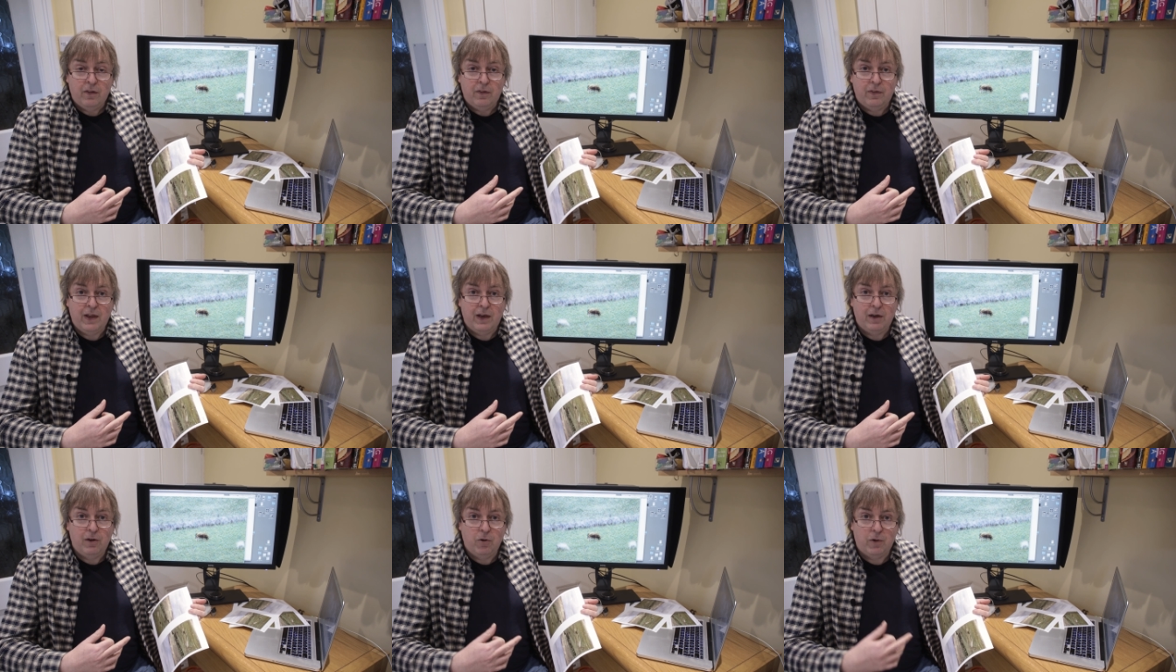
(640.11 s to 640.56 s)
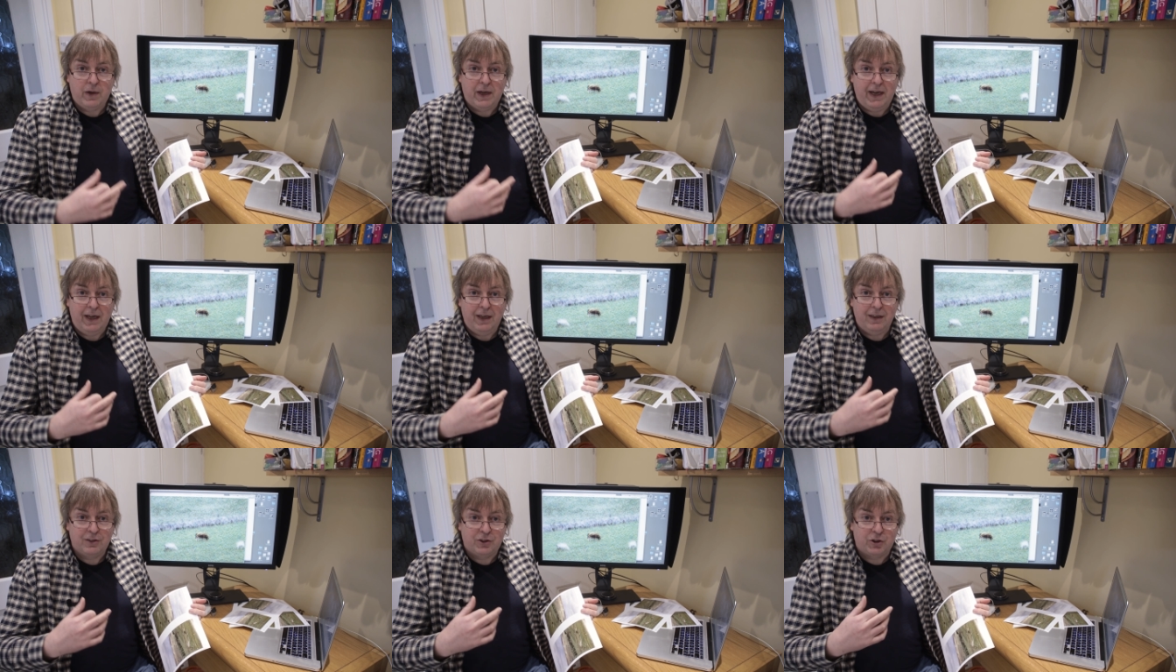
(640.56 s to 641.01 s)
they're
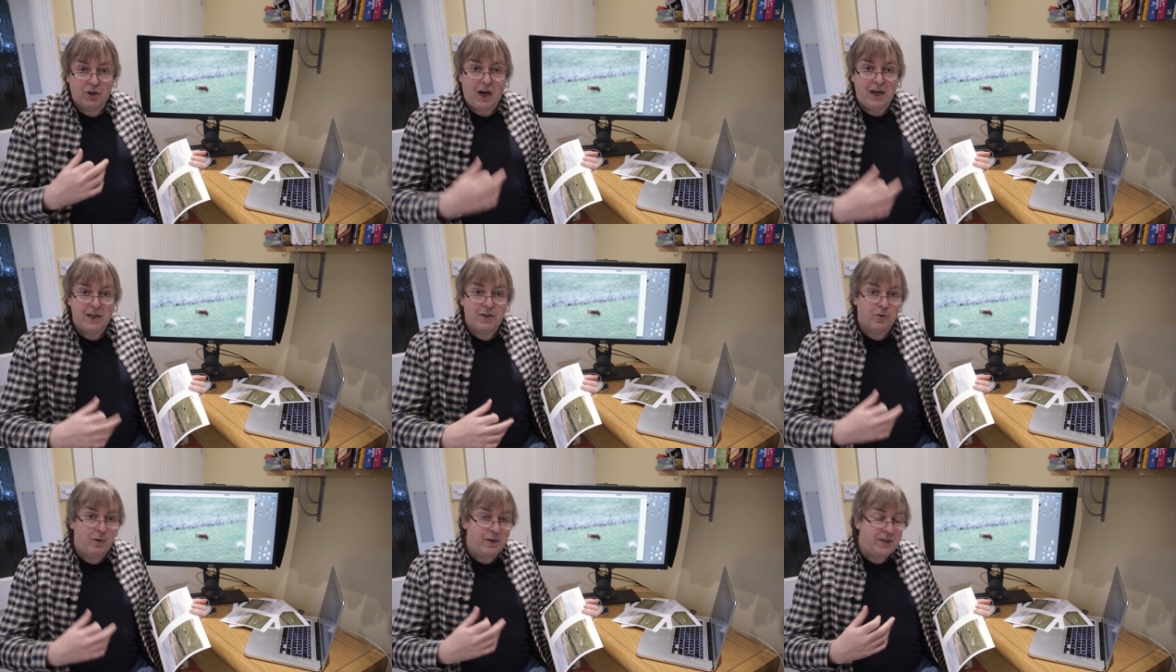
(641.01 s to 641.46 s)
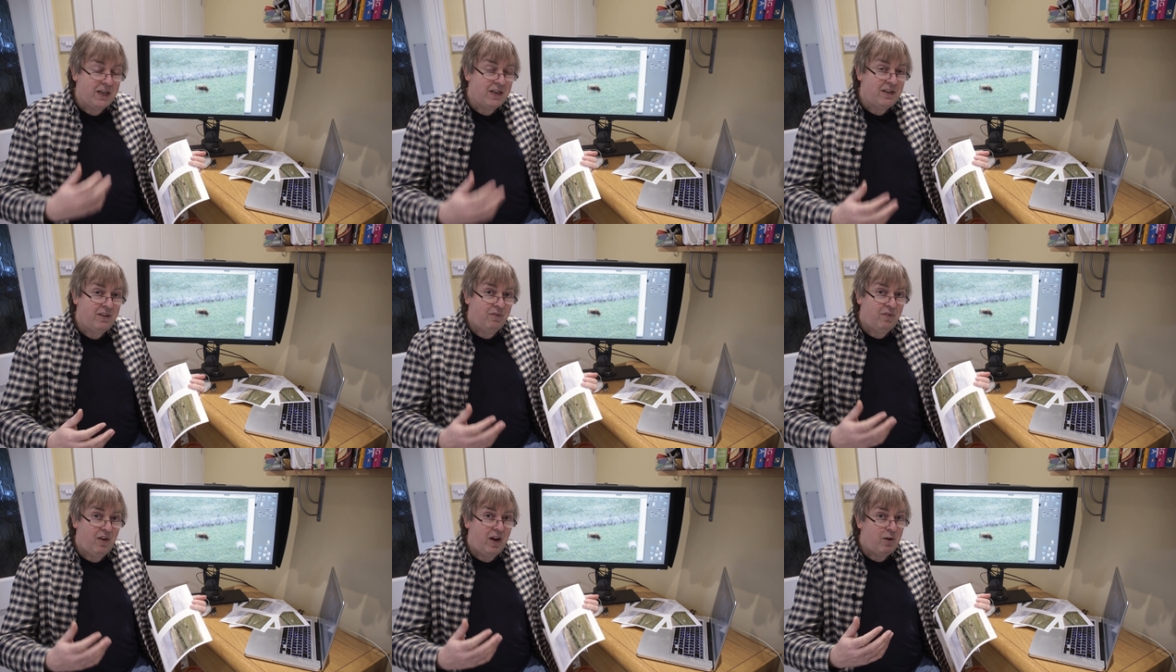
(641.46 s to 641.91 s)
looking, trying to
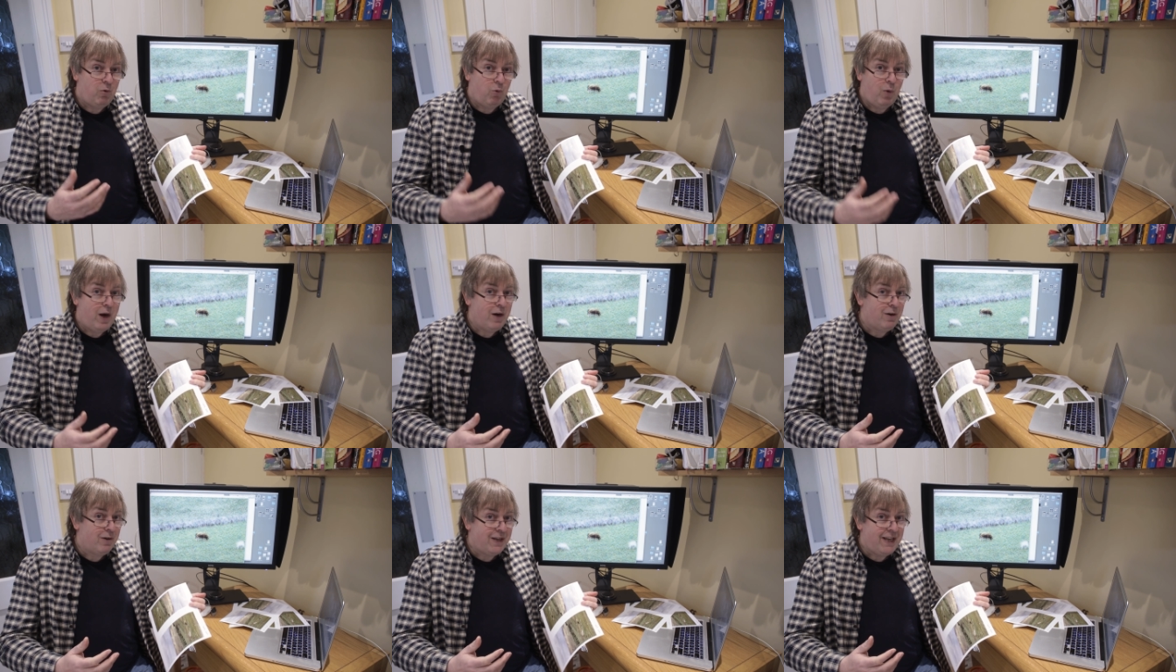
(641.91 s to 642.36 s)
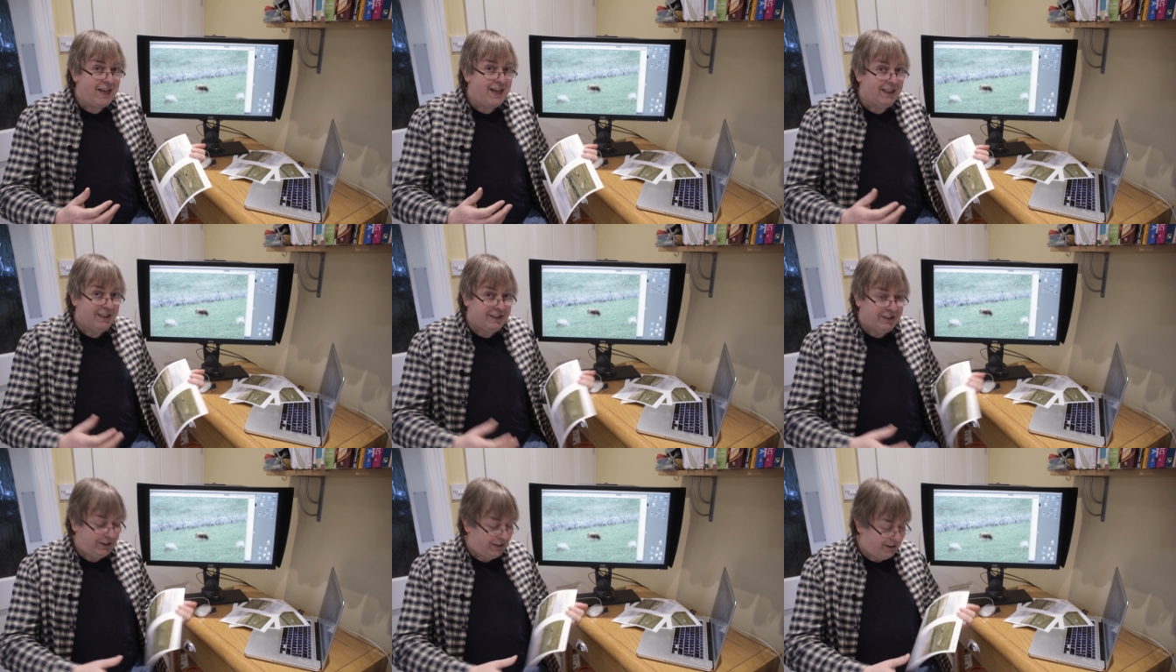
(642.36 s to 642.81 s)
identify where it
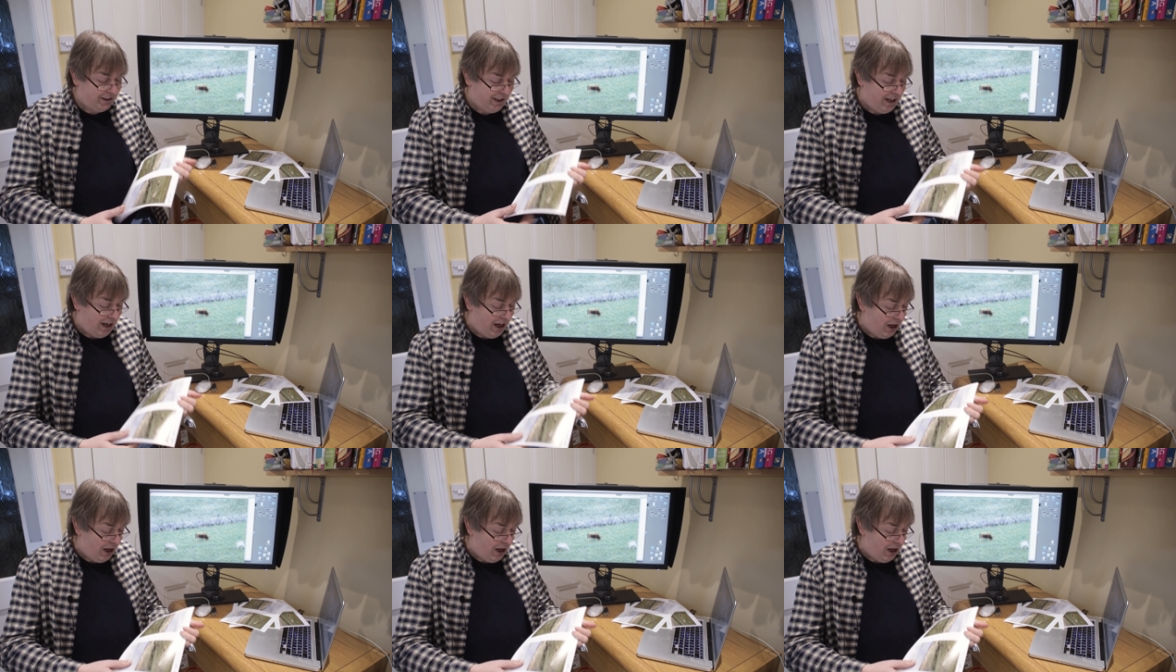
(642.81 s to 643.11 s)
is,